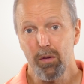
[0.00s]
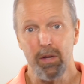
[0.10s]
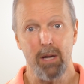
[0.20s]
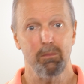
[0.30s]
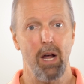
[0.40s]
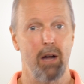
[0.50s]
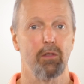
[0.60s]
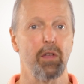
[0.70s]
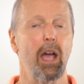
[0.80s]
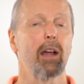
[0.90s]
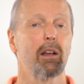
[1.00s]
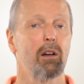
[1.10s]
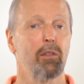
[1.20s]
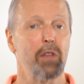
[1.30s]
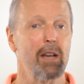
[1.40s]
the same title tag on
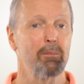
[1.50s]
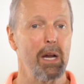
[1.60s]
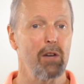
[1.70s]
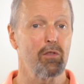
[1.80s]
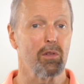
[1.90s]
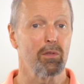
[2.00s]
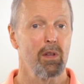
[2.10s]
all 10 pages.